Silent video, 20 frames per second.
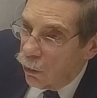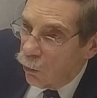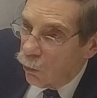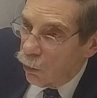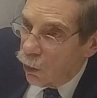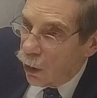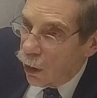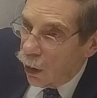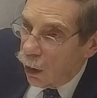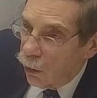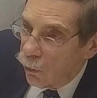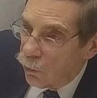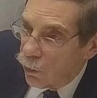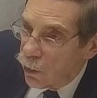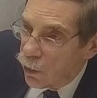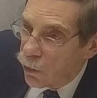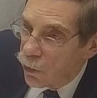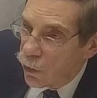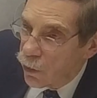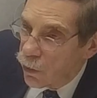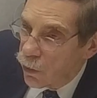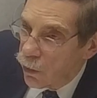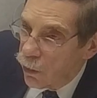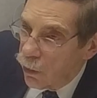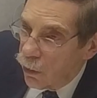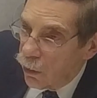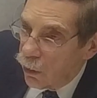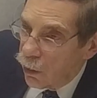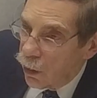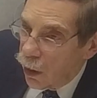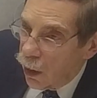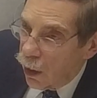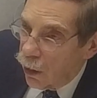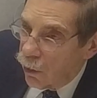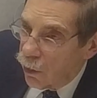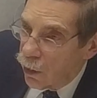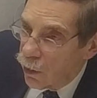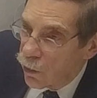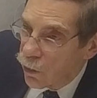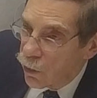Well, this is
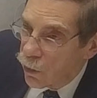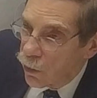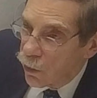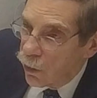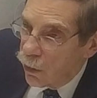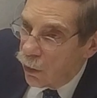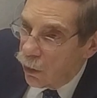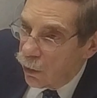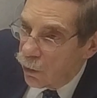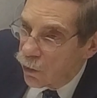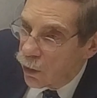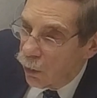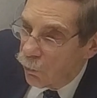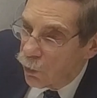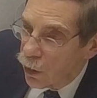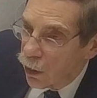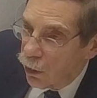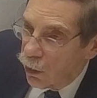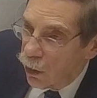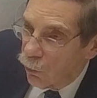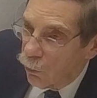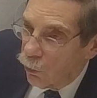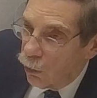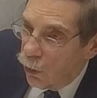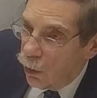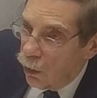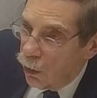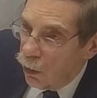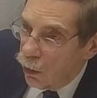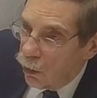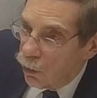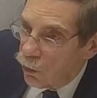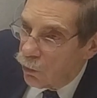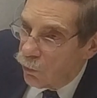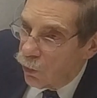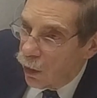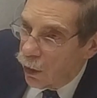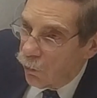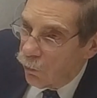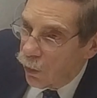something that is
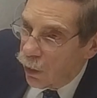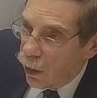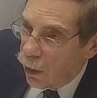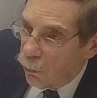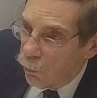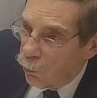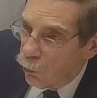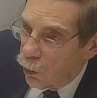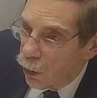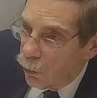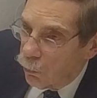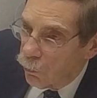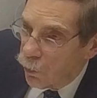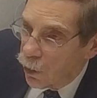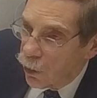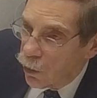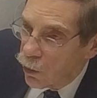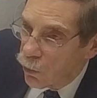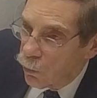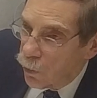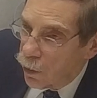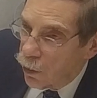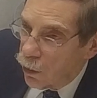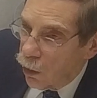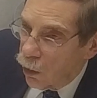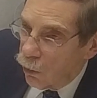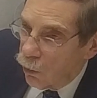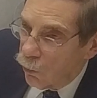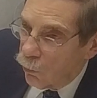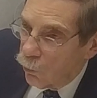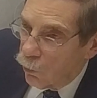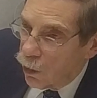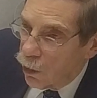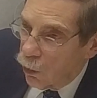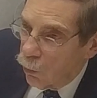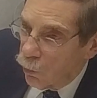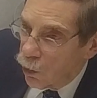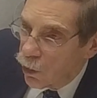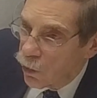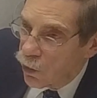very, very important because we
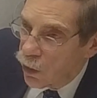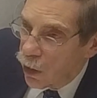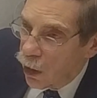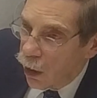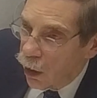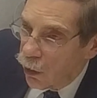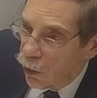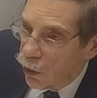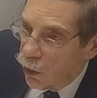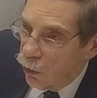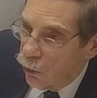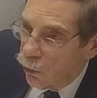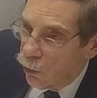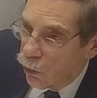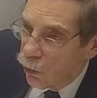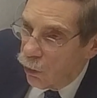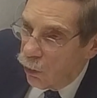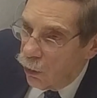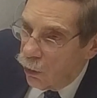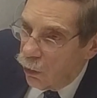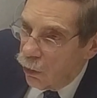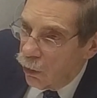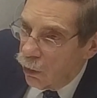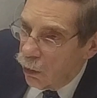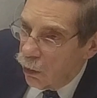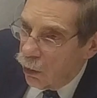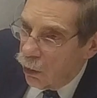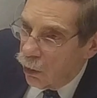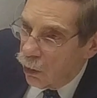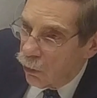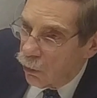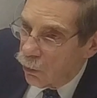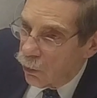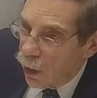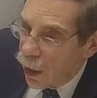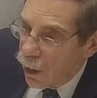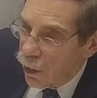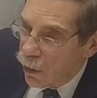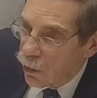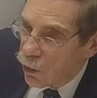don't want to see our youth.
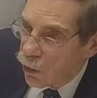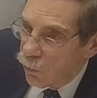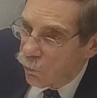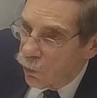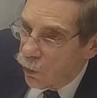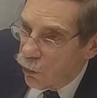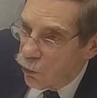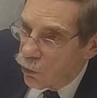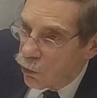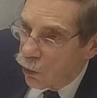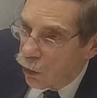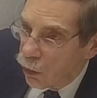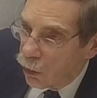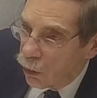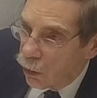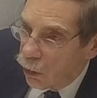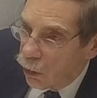That is the future.